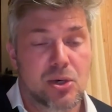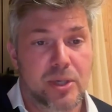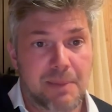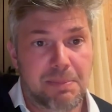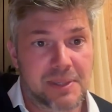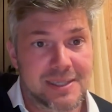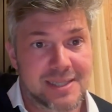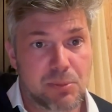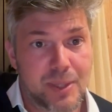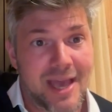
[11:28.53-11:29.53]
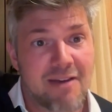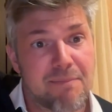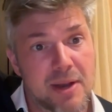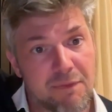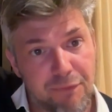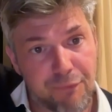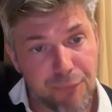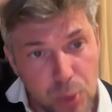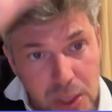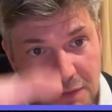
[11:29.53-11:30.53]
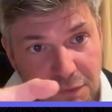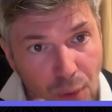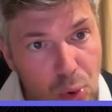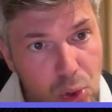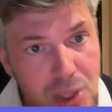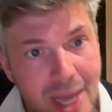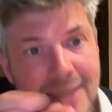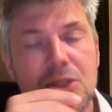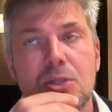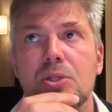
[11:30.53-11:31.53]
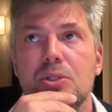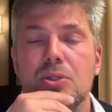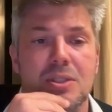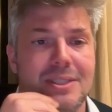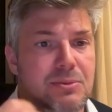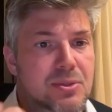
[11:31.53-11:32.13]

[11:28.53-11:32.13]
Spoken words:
capabilities that we have, but really verticalized to the team.